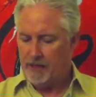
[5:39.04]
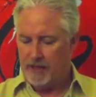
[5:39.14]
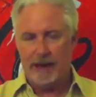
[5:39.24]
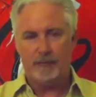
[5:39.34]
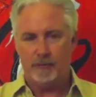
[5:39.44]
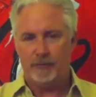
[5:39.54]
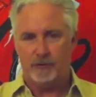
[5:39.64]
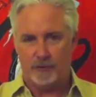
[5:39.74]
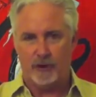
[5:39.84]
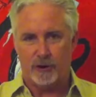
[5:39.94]
That was the
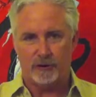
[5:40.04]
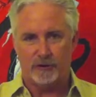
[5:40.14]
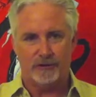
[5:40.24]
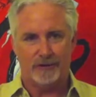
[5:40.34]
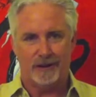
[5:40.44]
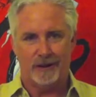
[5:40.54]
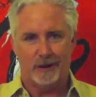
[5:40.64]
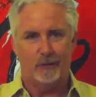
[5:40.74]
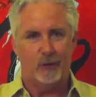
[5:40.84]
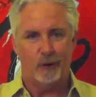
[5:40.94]
strongest
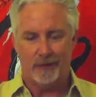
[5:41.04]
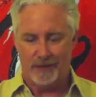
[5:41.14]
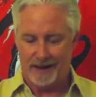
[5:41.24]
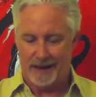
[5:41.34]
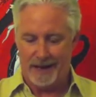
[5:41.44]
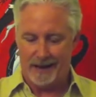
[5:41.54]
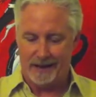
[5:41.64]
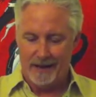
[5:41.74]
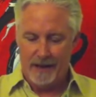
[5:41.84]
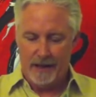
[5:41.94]
aroma that I got.